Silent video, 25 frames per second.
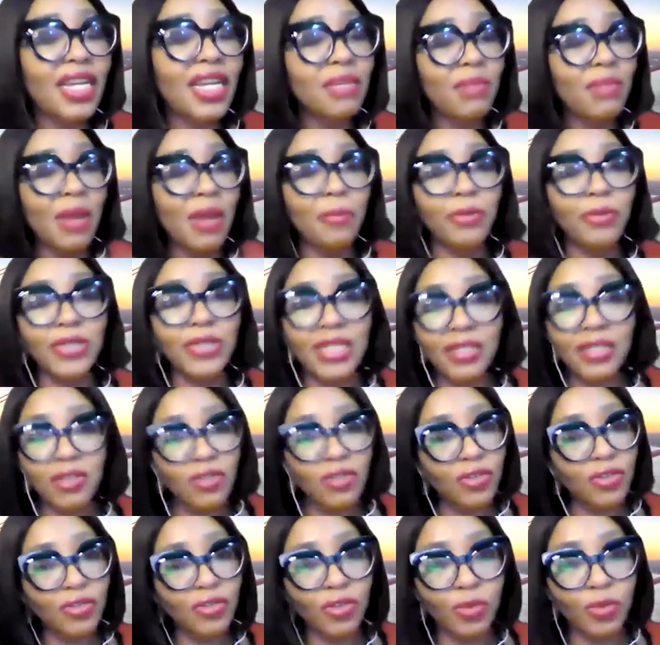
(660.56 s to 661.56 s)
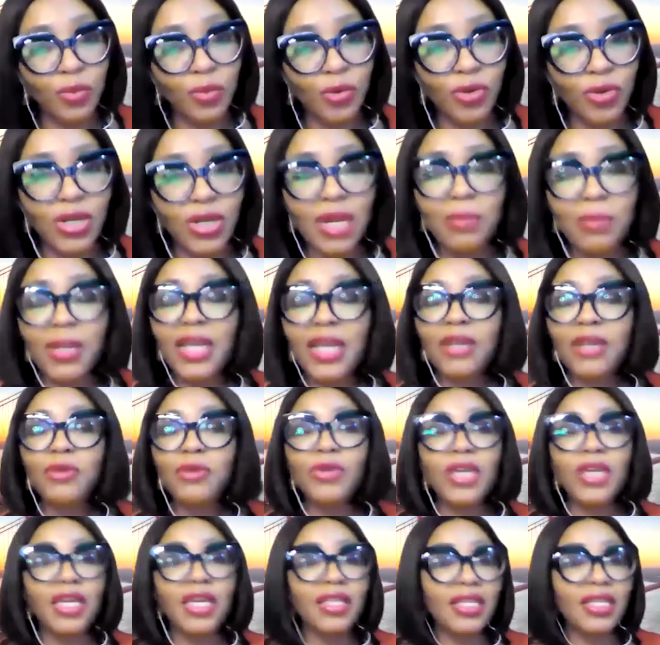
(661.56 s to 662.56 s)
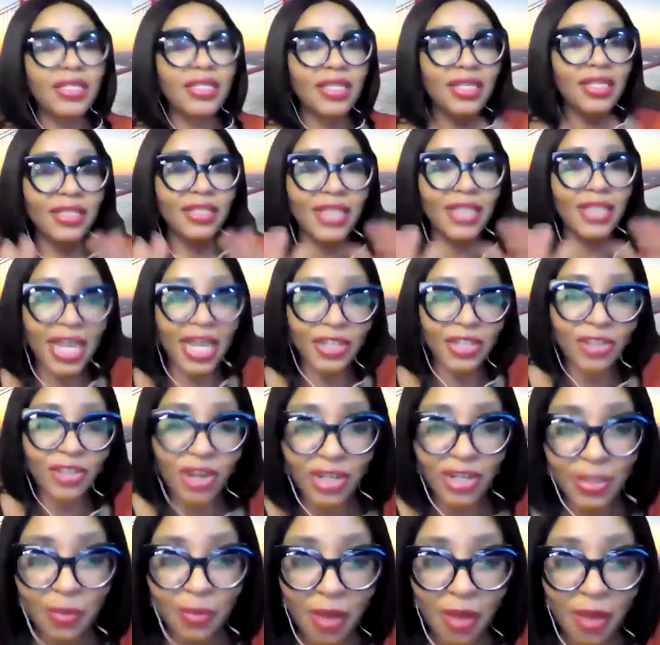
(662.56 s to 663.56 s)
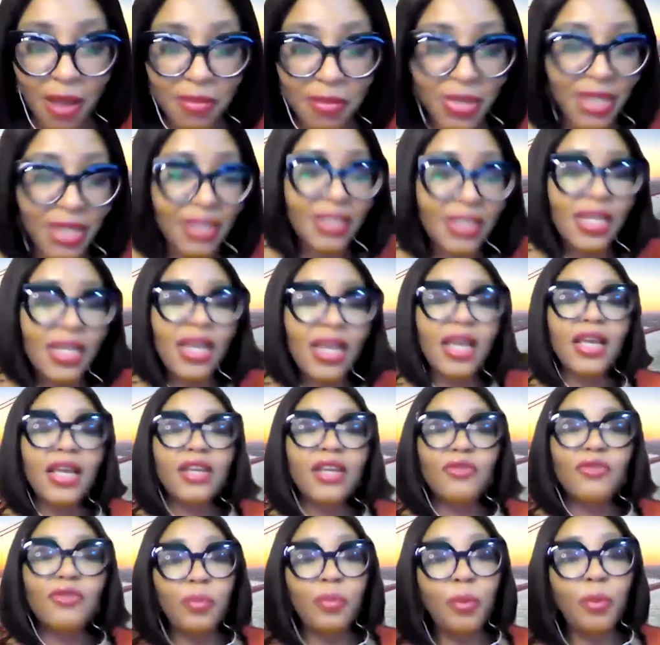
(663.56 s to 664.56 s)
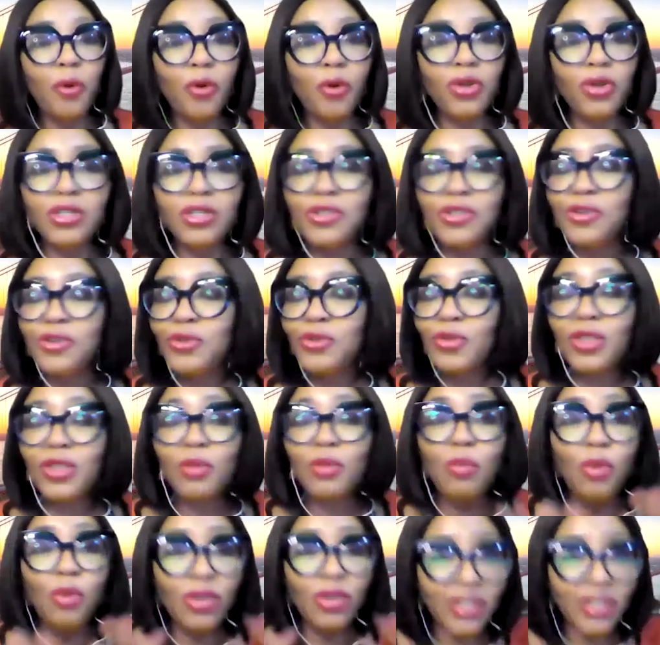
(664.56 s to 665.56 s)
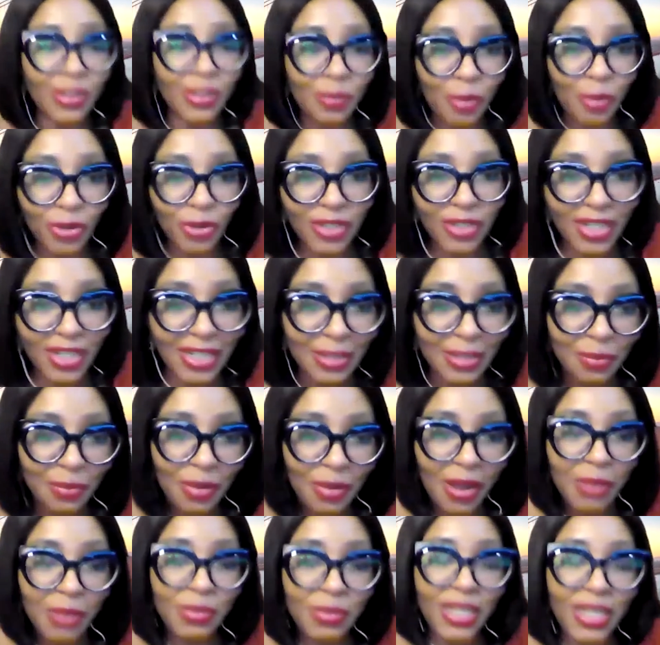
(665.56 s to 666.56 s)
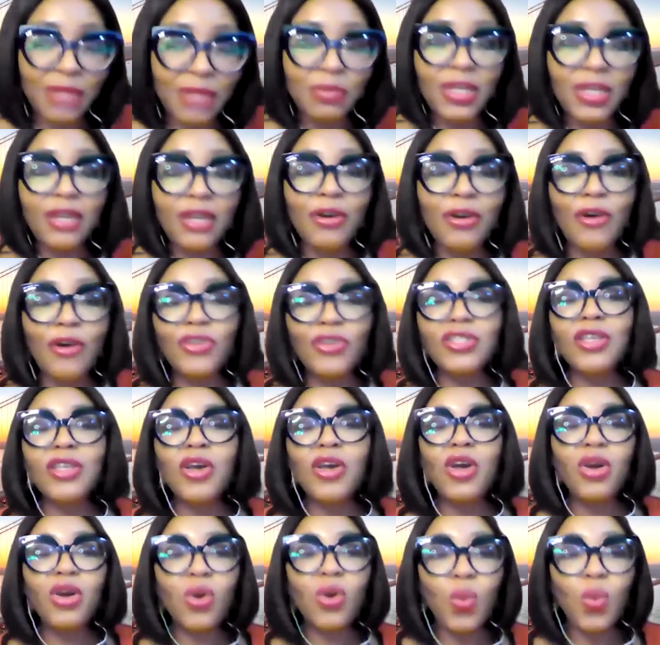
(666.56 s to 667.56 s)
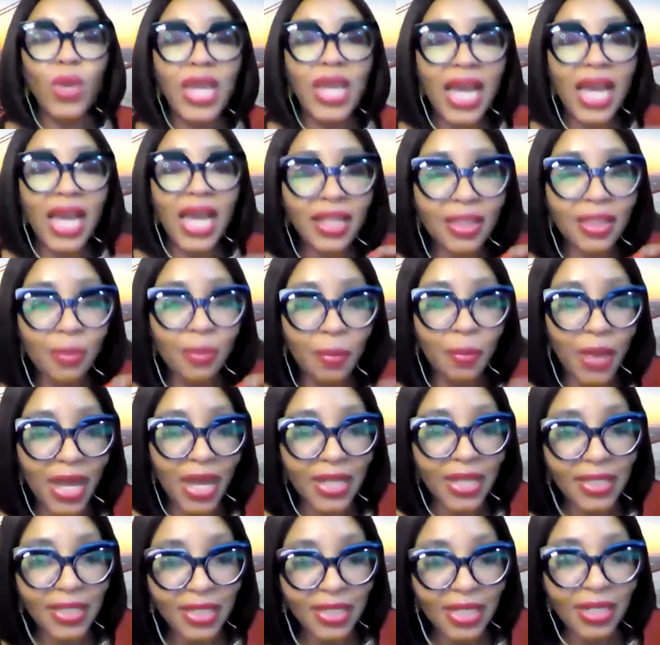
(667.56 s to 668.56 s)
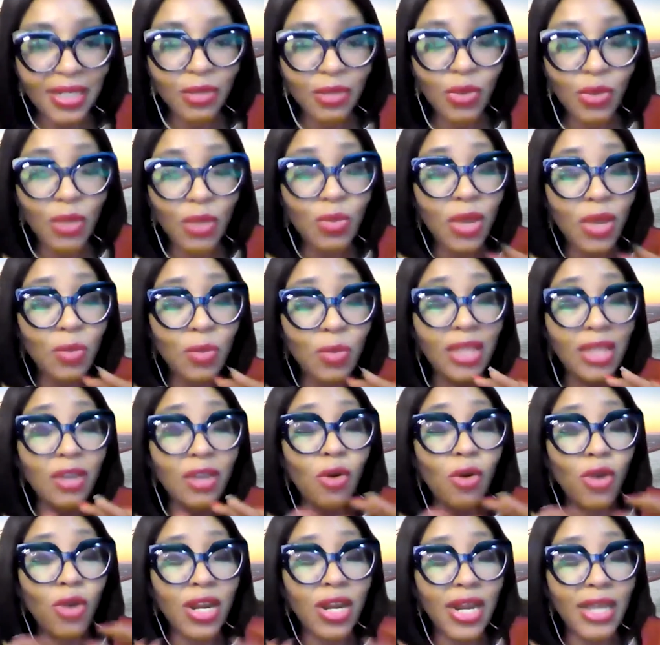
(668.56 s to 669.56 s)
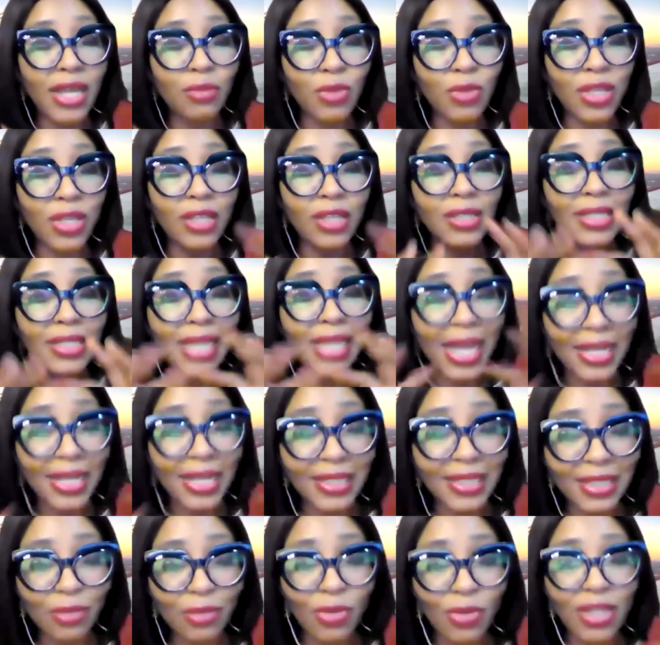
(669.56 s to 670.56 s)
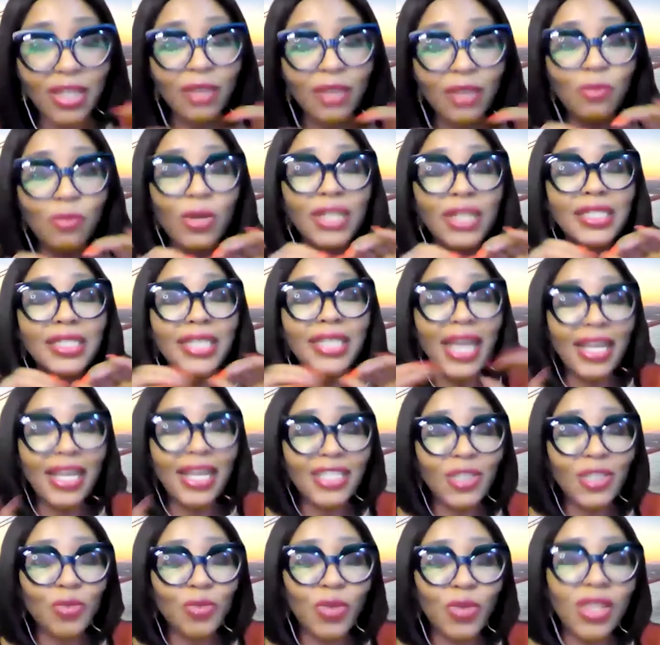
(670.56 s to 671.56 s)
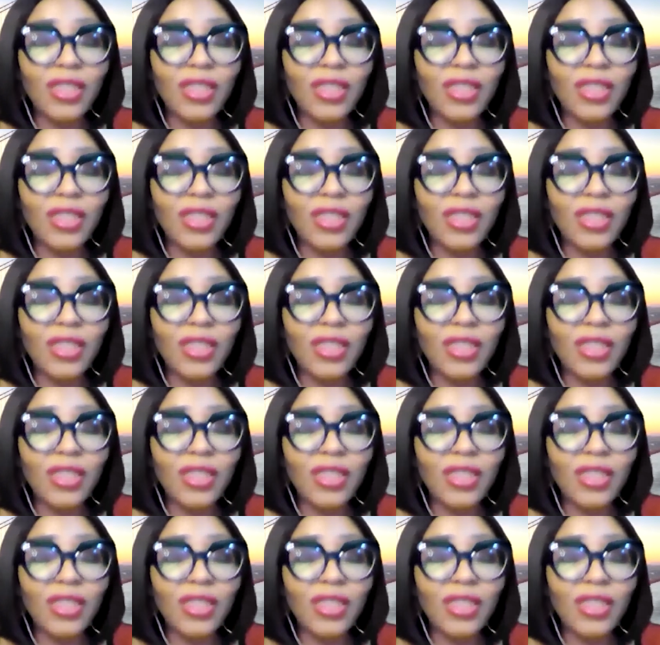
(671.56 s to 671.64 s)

my presentation to the board. I'm like, okay, this is the HR department report, you know, the most important department, because we are the person, we're the organized, we're the task, we're tasked